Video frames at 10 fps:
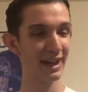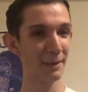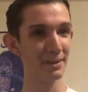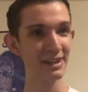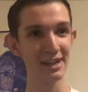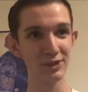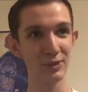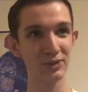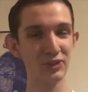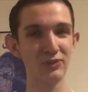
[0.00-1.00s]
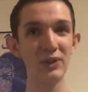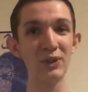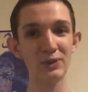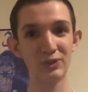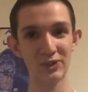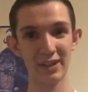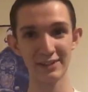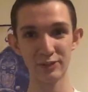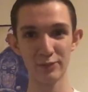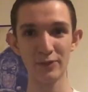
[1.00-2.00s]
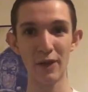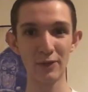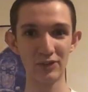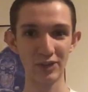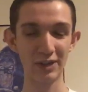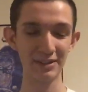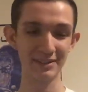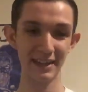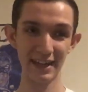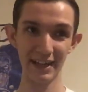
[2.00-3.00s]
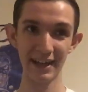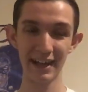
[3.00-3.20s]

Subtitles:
but yet you could feel there's a father-son thing